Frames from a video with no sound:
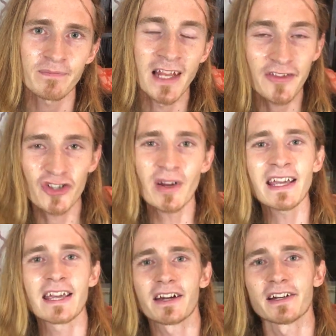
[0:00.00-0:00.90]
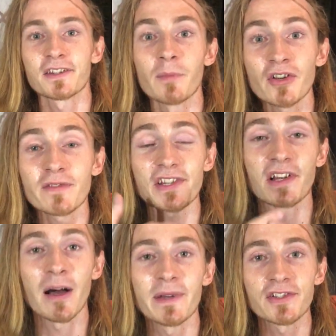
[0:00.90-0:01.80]
Now, the trick here is that most of us
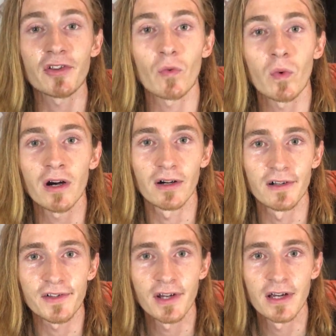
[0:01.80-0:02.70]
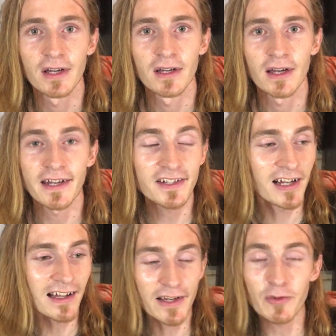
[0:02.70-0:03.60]
come into the world, and
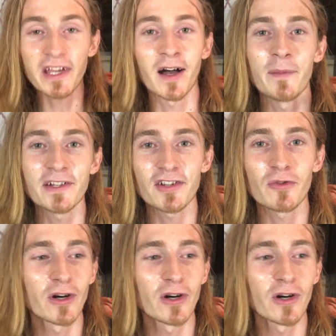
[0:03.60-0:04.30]
it's not like we come into the